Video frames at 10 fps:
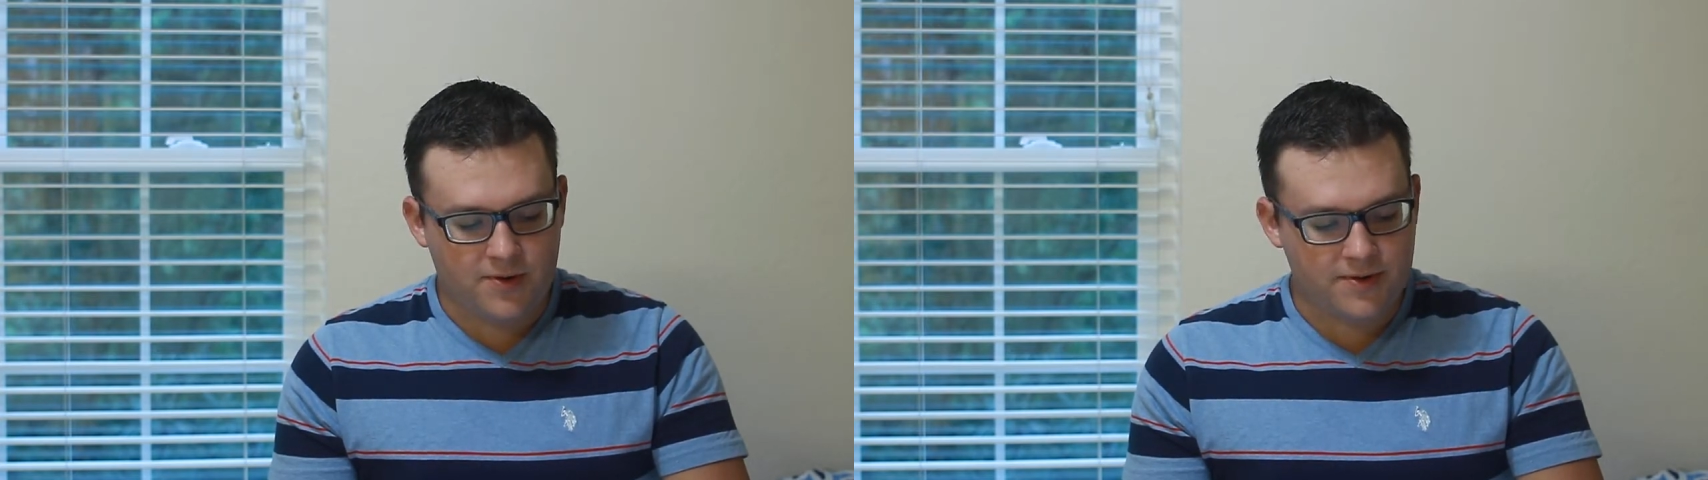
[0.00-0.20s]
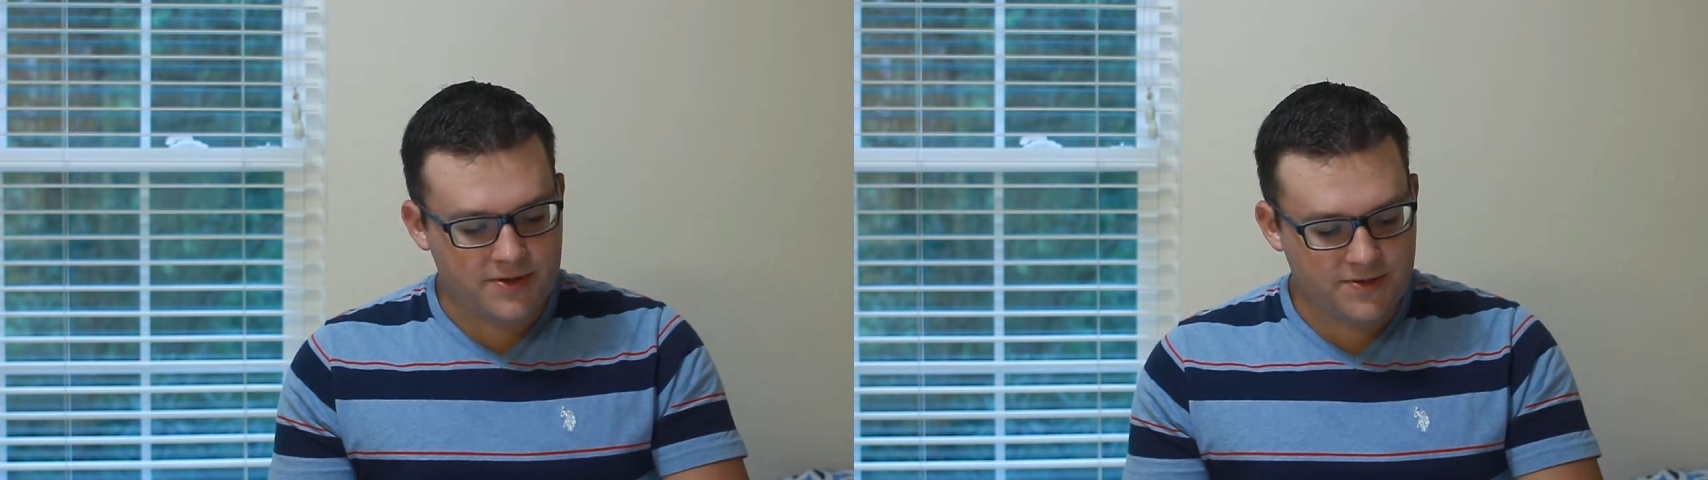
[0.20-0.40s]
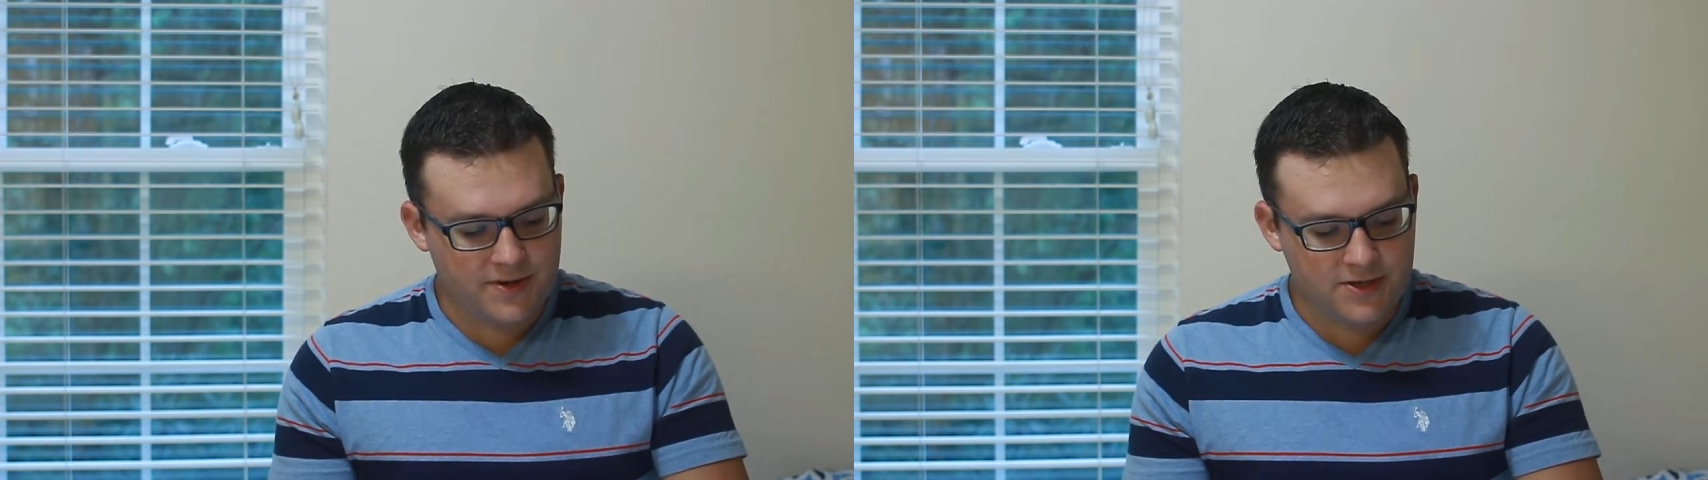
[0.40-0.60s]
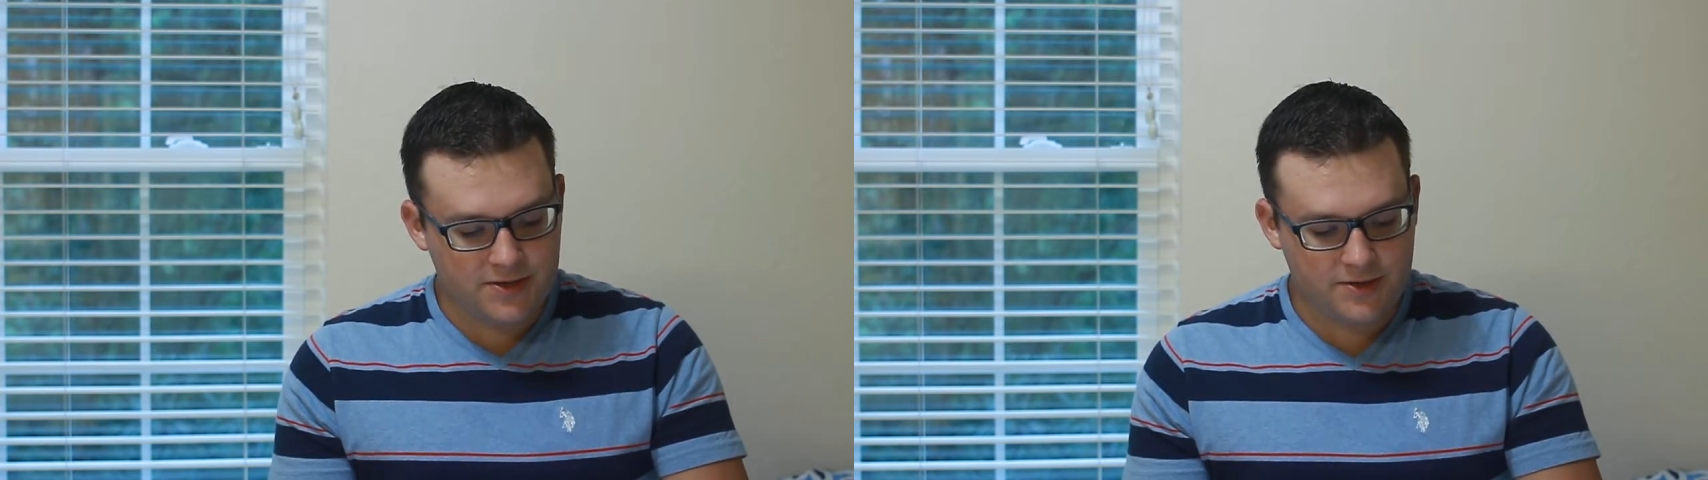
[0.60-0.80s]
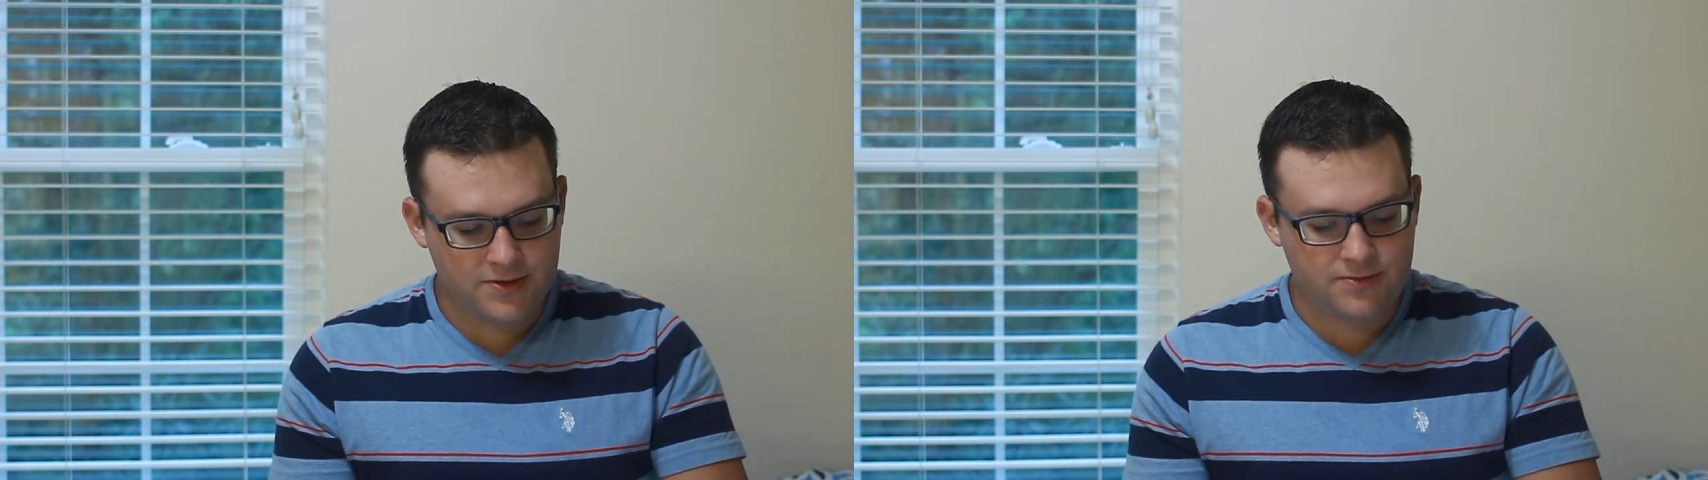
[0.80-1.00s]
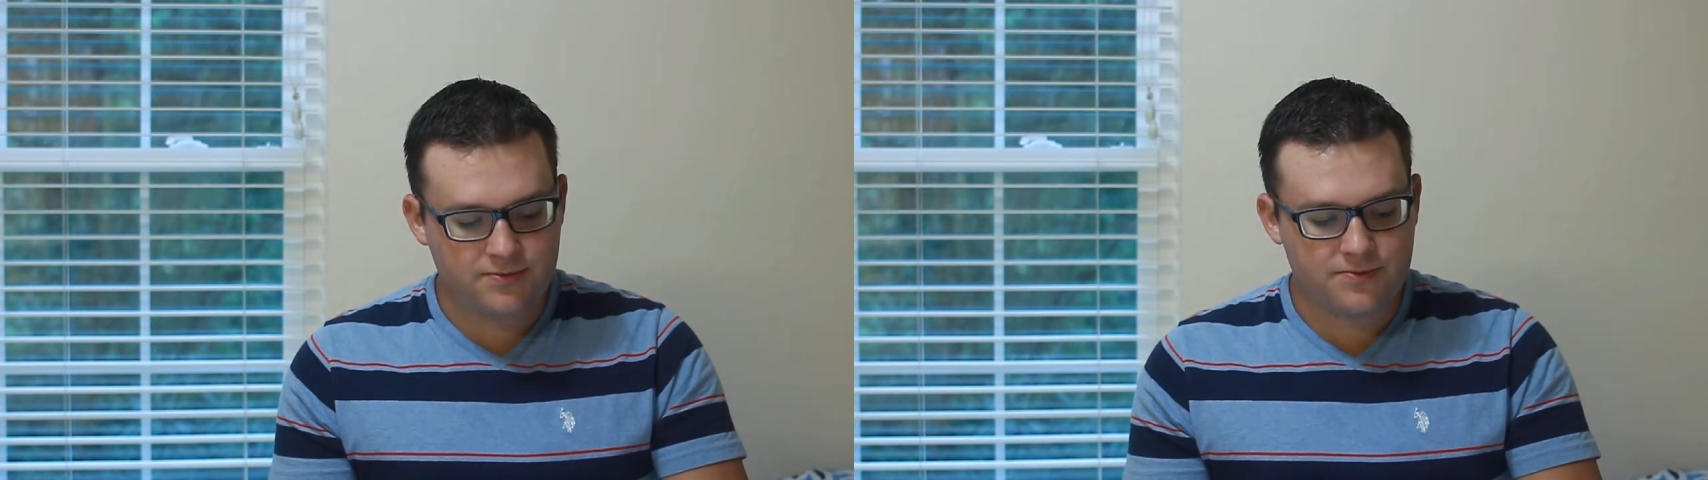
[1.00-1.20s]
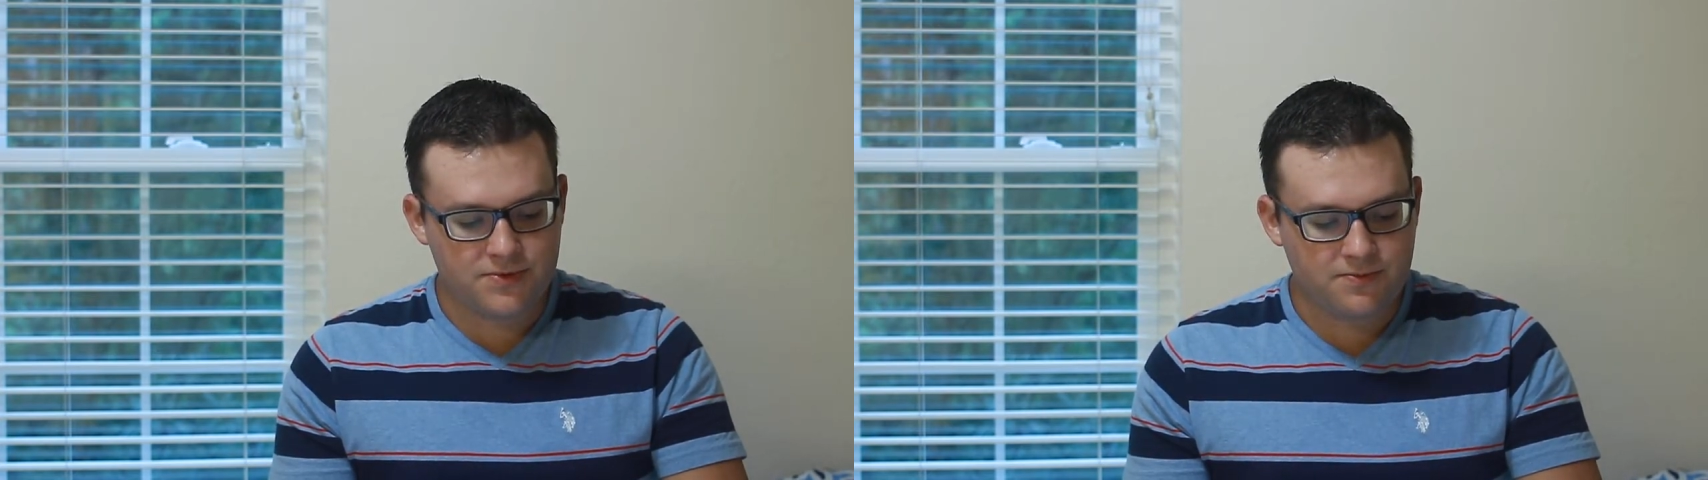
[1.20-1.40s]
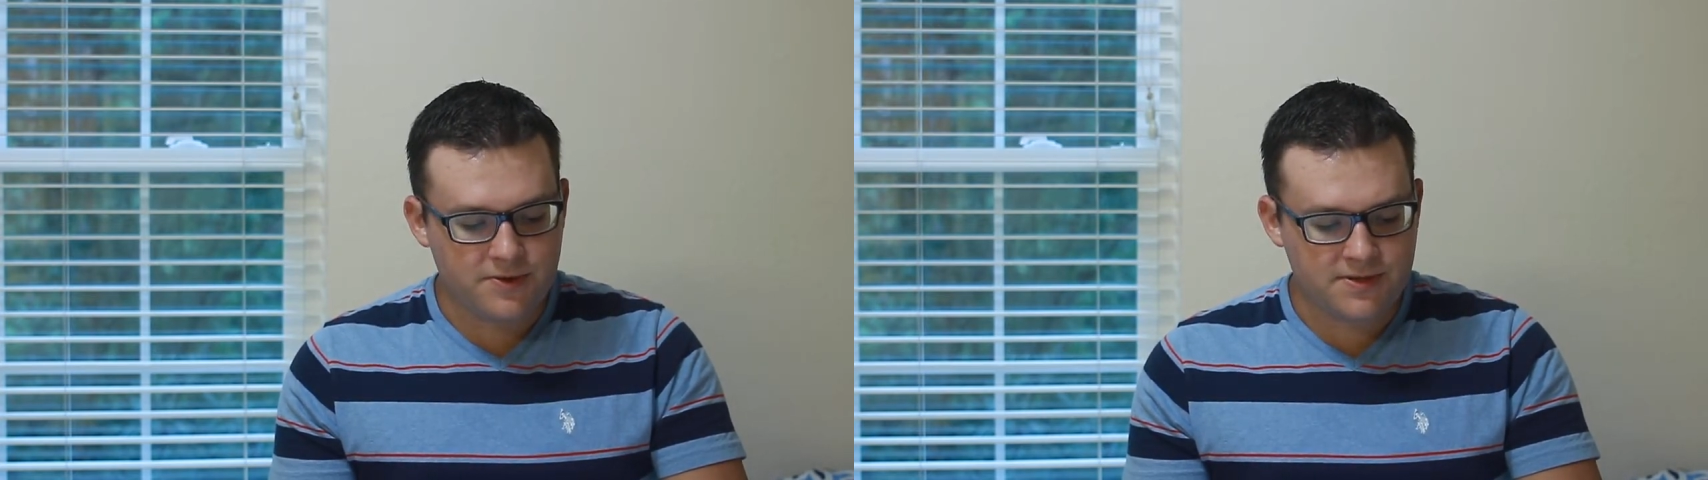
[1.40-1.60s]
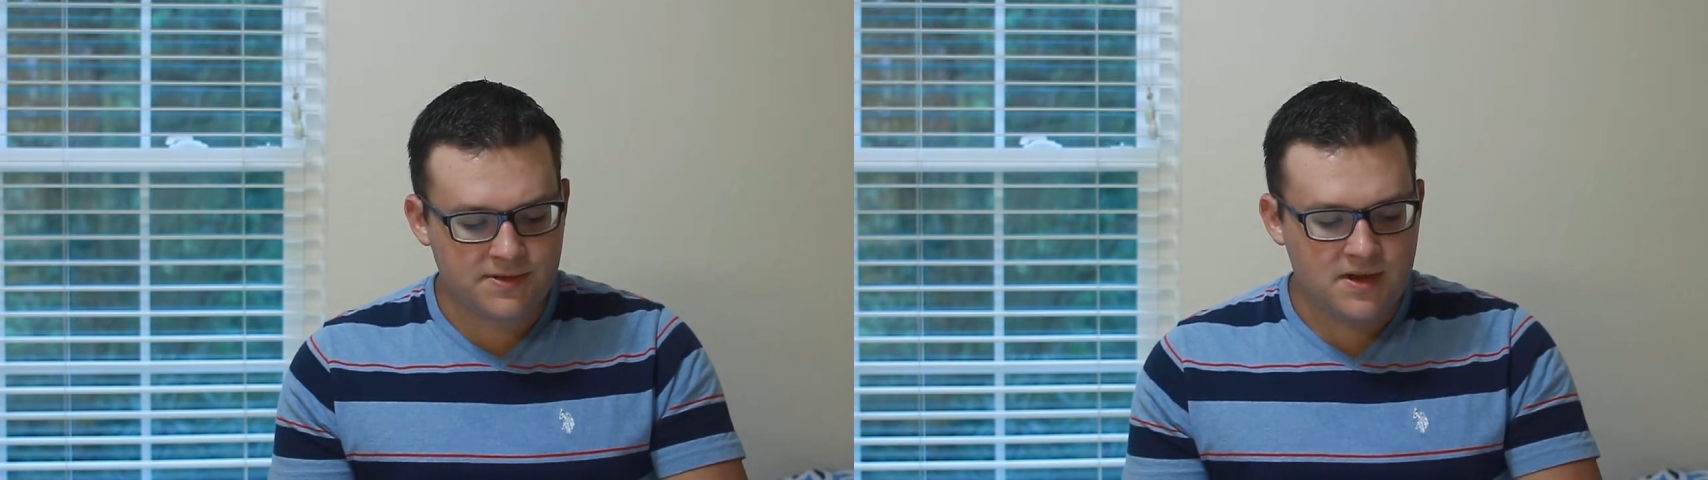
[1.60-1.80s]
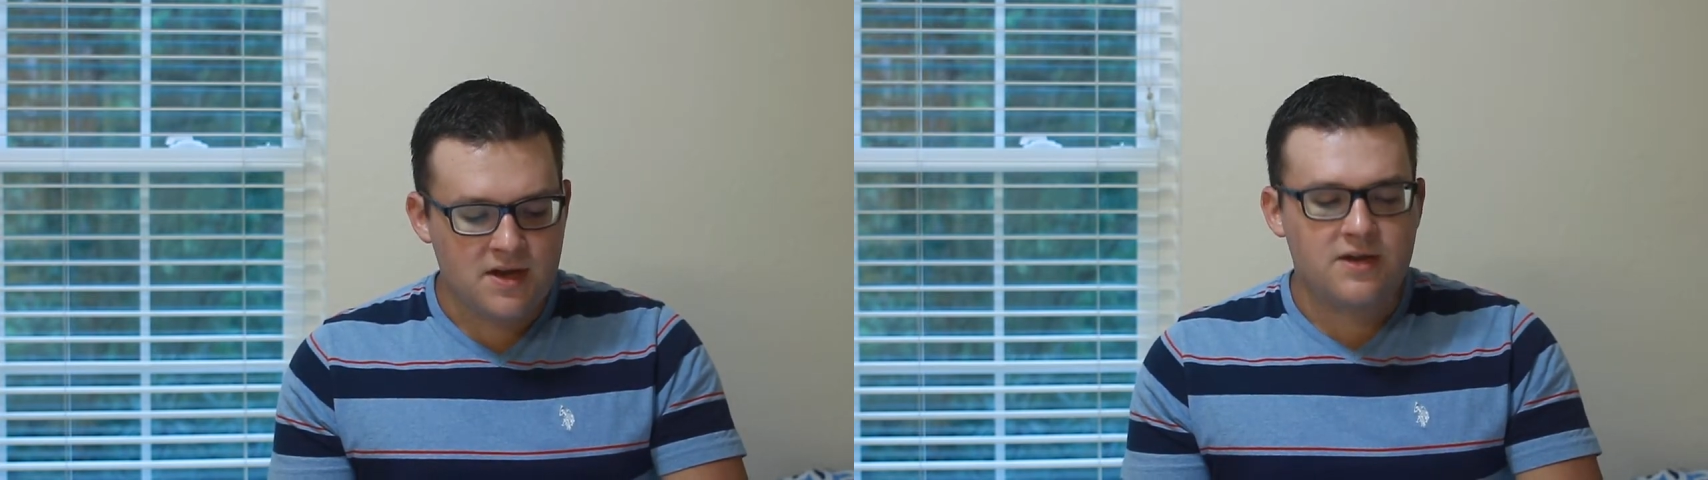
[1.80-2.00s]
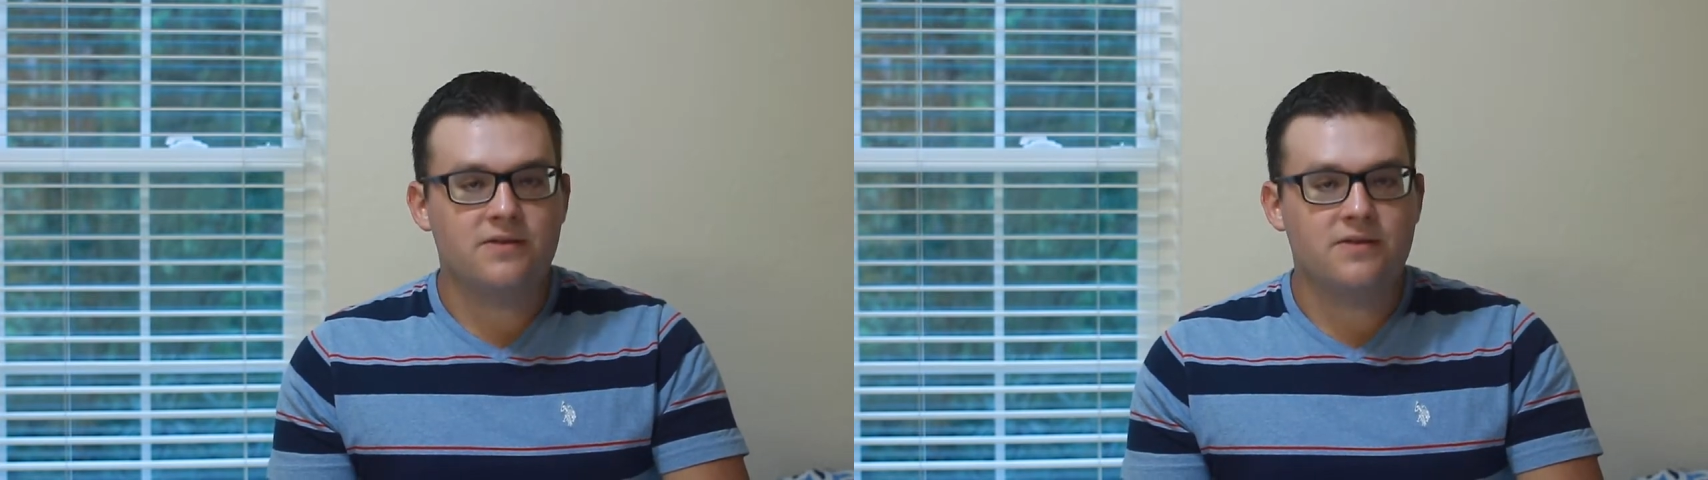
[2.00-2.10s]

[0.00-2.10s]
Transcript: Park Street Church was once